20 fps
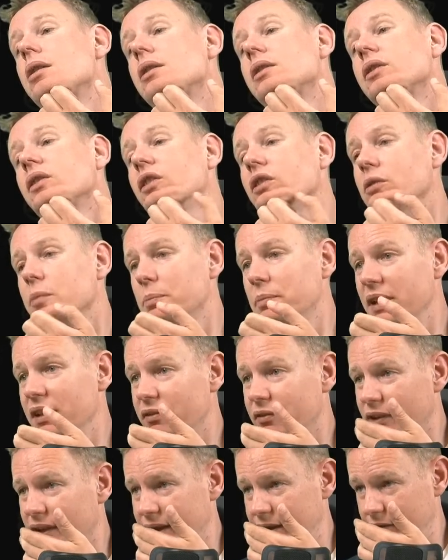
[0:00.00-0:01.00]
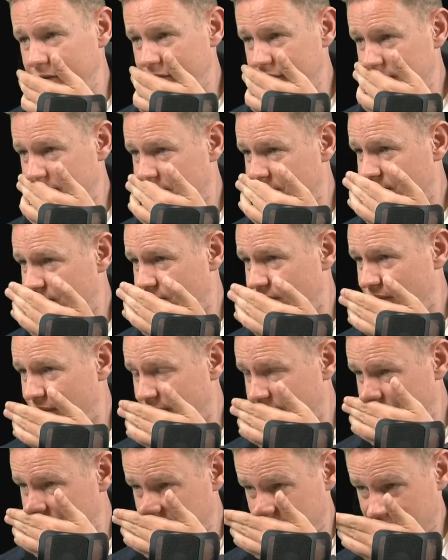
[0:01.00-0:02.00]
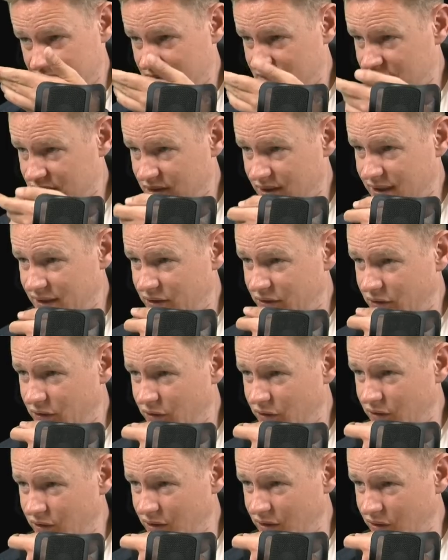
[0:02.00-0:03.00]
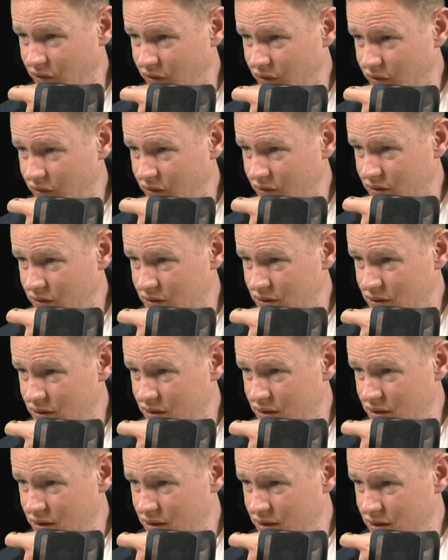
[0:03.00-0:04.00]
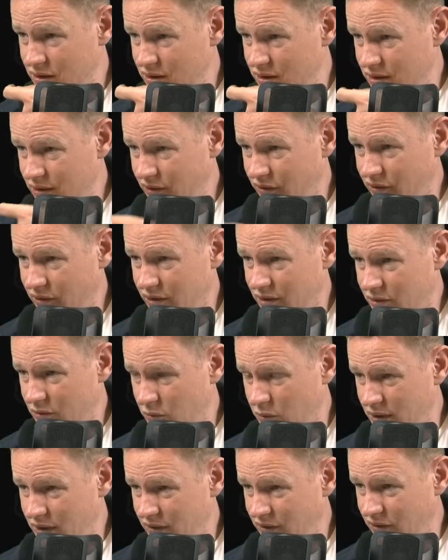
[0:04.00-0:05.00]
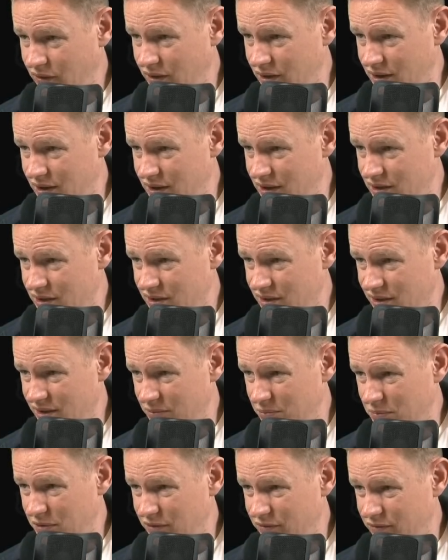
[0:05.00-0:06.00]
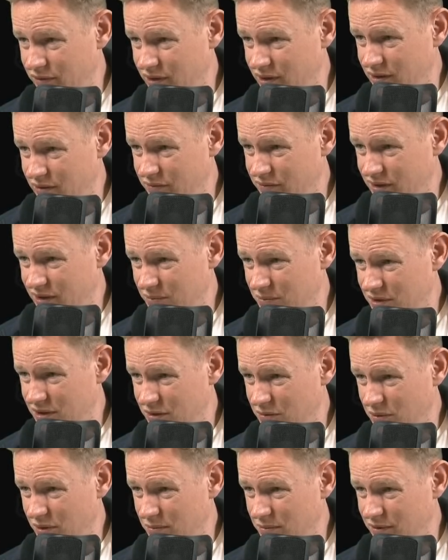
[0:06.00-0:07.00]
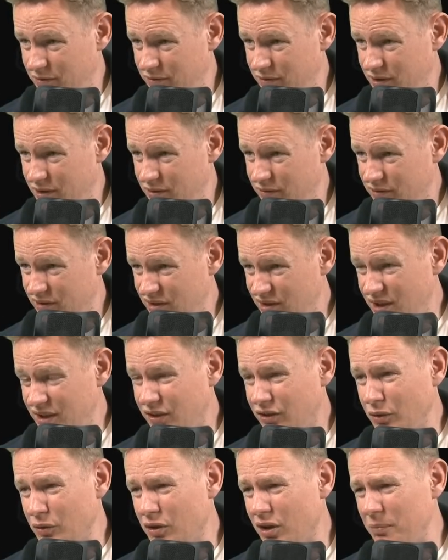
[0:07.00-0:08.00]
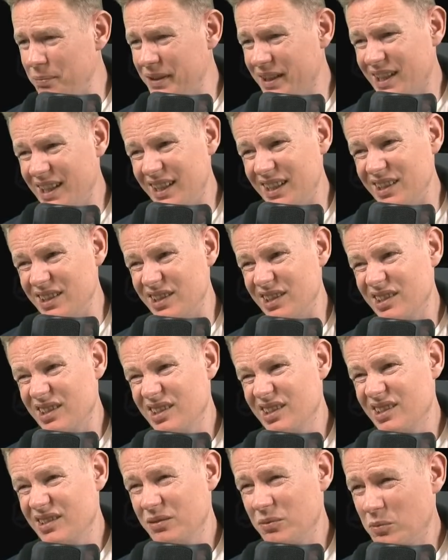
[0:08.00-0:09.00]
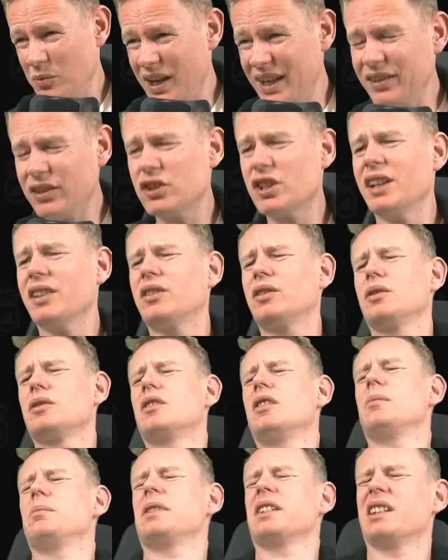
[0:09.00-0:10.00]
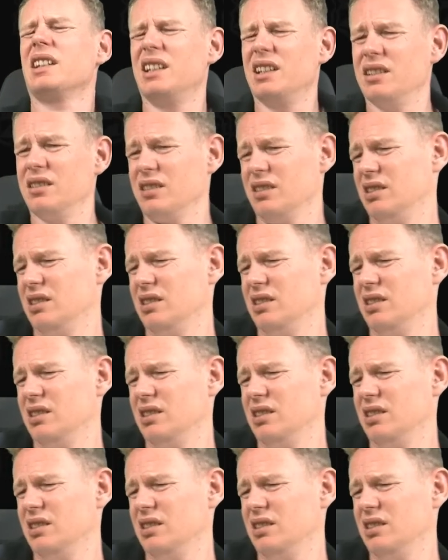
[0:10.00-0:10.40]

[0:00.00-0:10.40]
So b5. Knight c6. Say queen c8, knight b5, ab queen b5. Oh, it's so complicated. Why is chess so complicated?